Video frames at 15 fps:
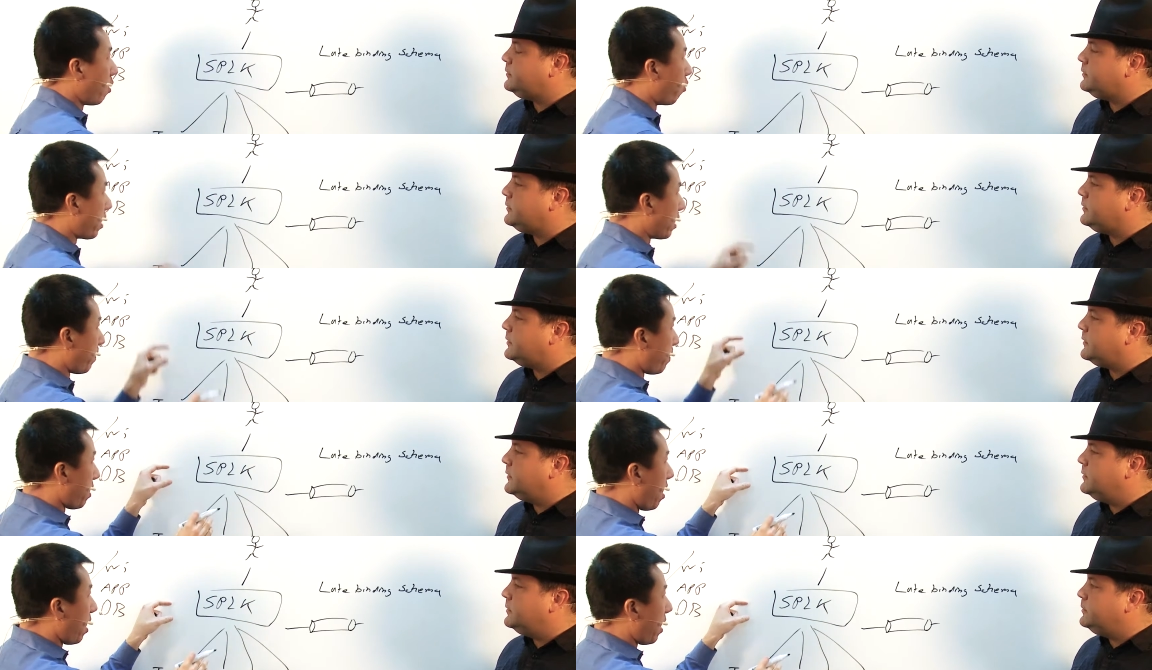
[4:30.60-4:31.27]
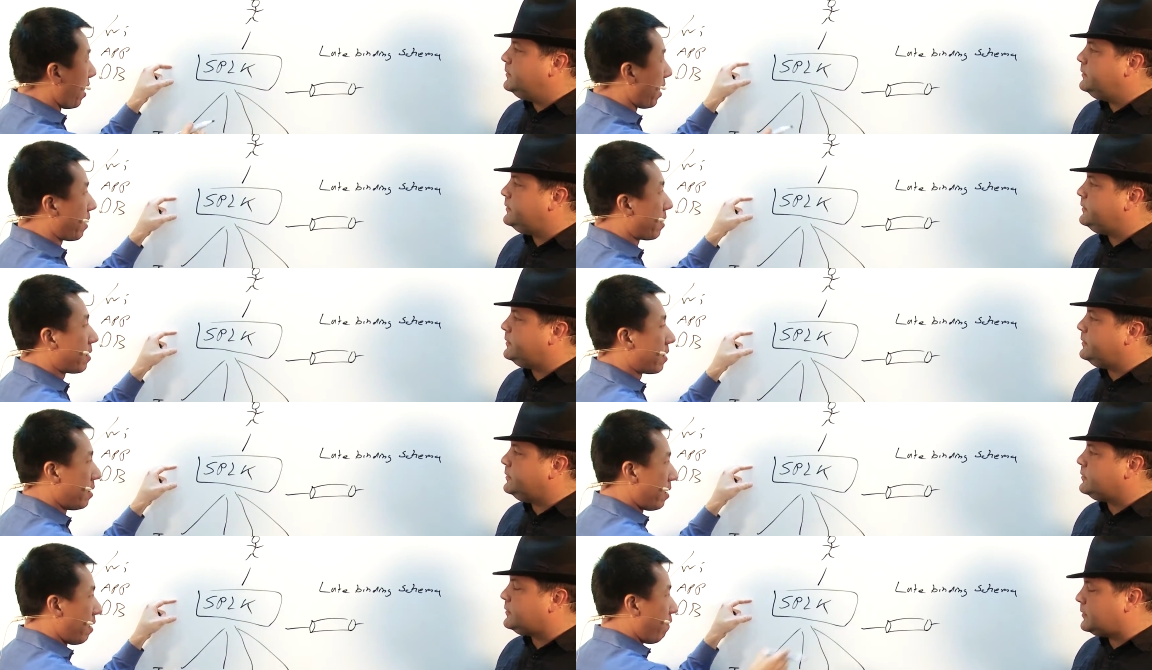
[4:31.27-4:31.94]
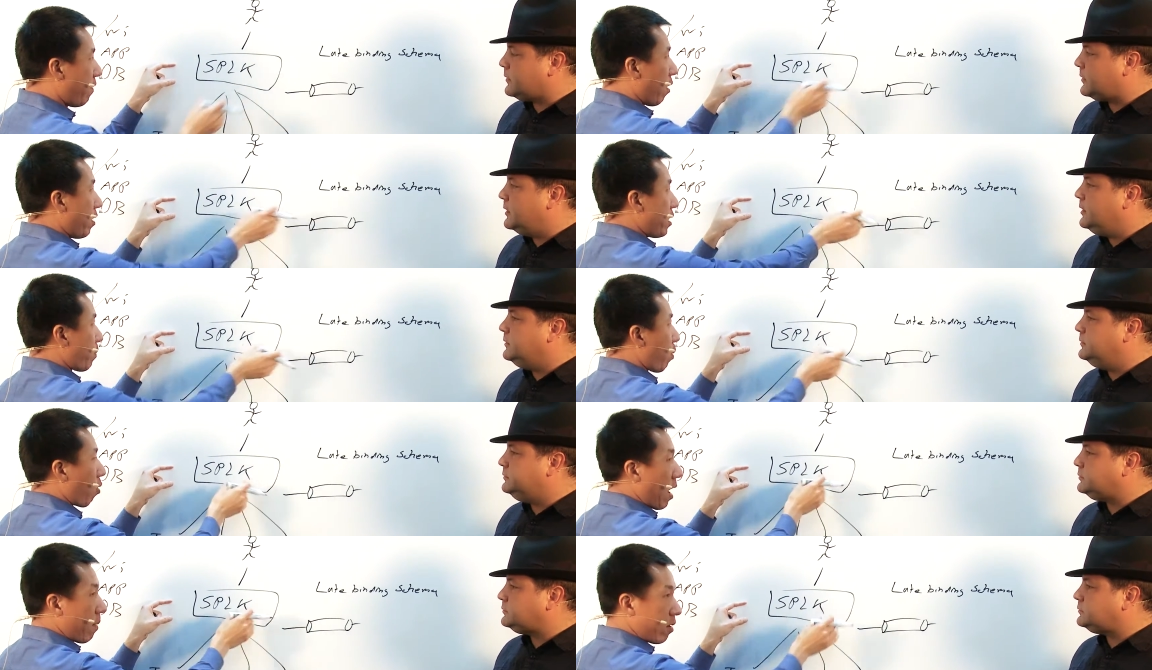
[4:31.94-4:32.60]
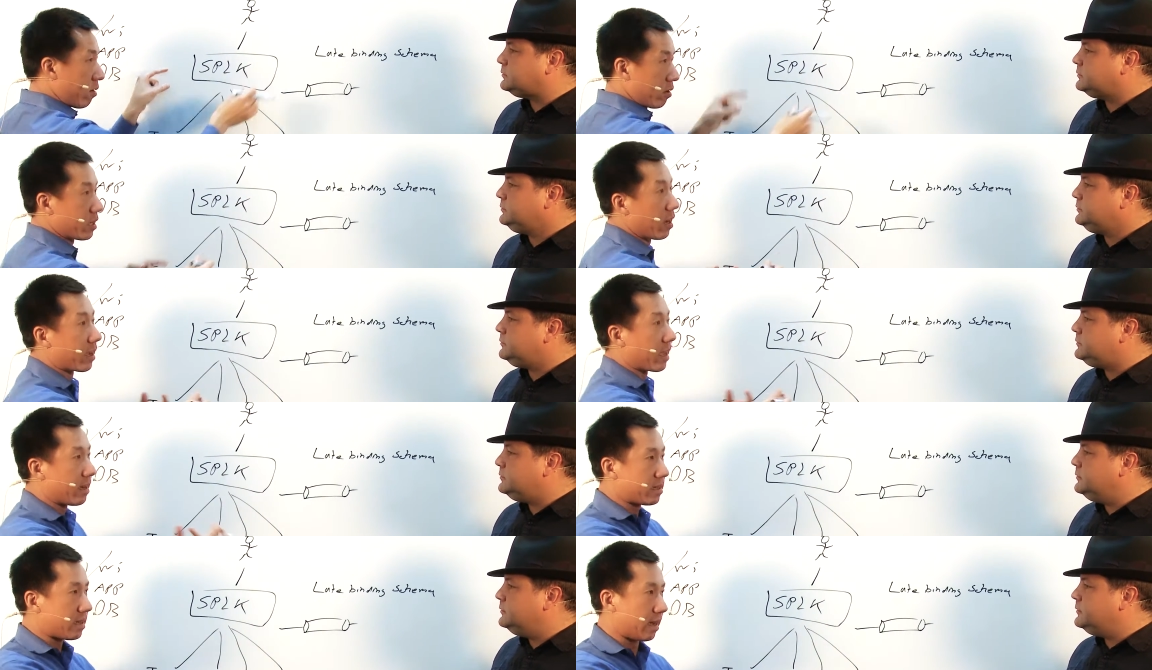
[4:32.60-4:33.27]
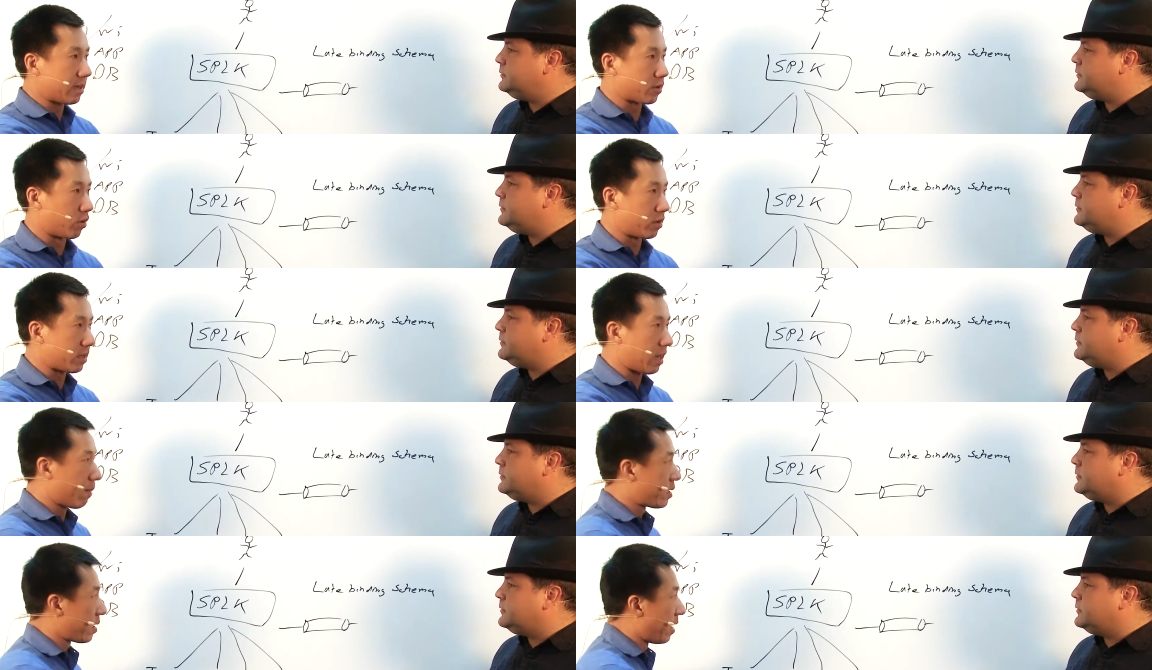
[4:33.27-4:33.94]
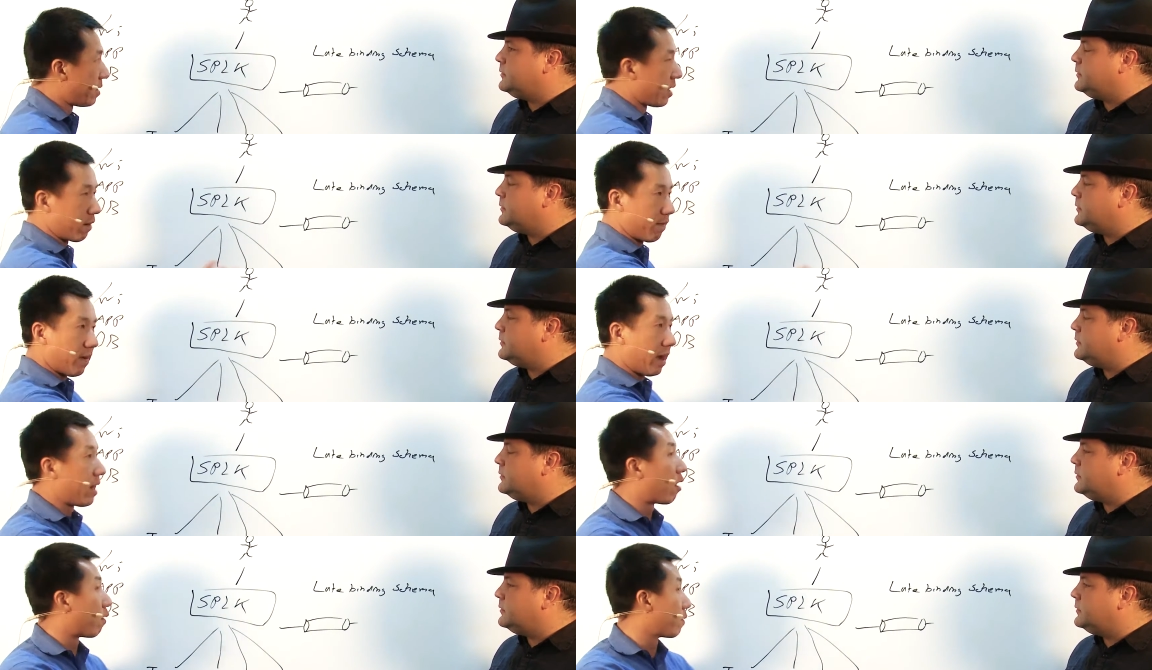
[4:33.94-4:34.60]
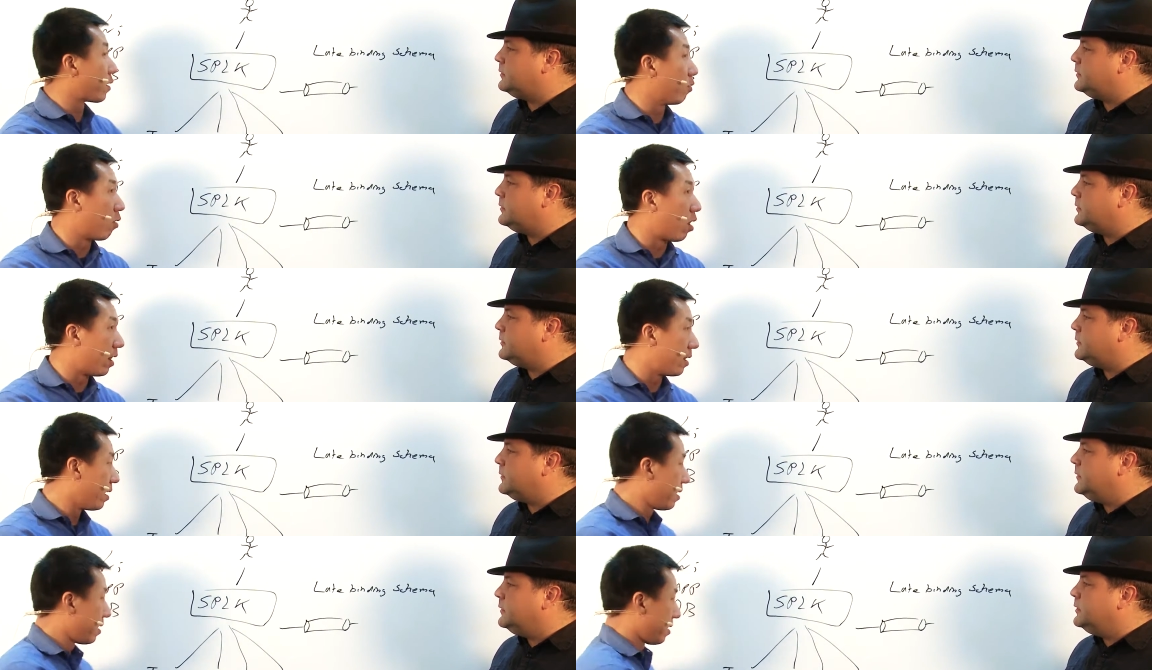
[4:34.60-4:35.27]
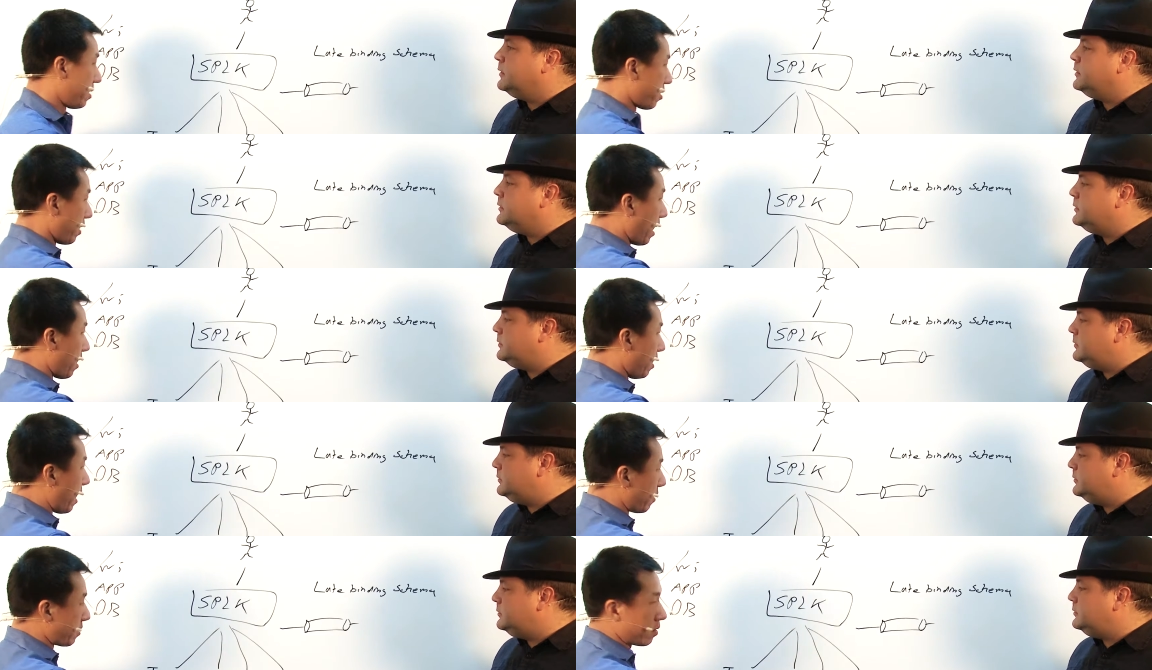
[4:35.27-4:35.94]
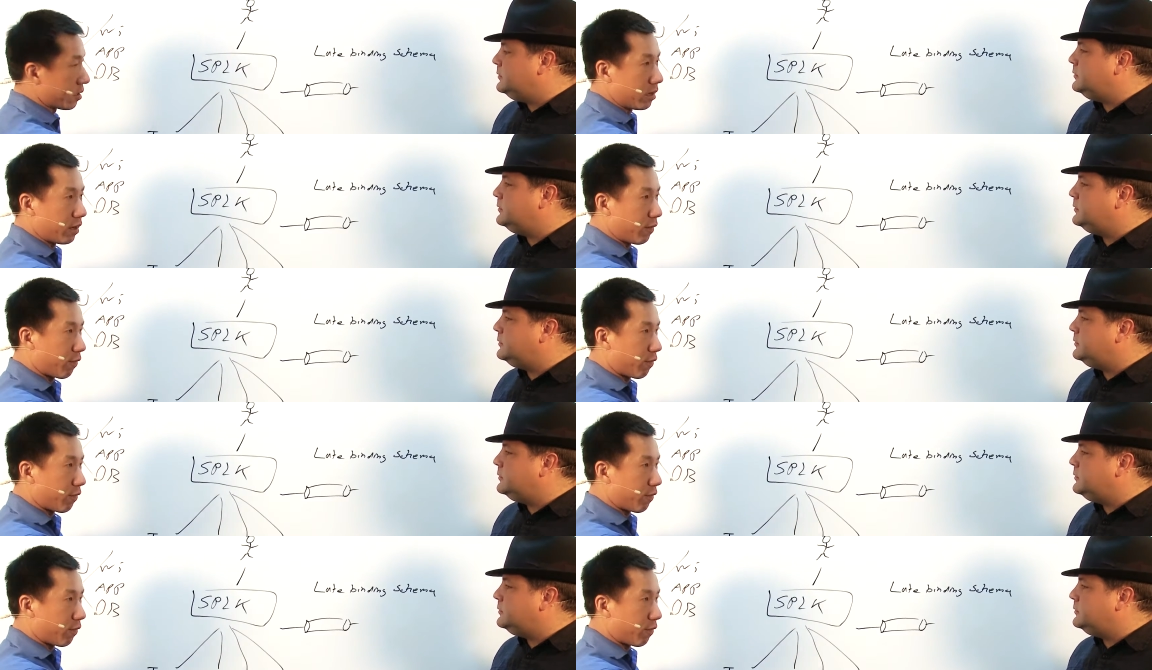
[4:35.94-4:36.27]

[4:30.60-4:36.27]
Speaker 1: we apply various parameters against that source type to identify it however you want. And so that allows us to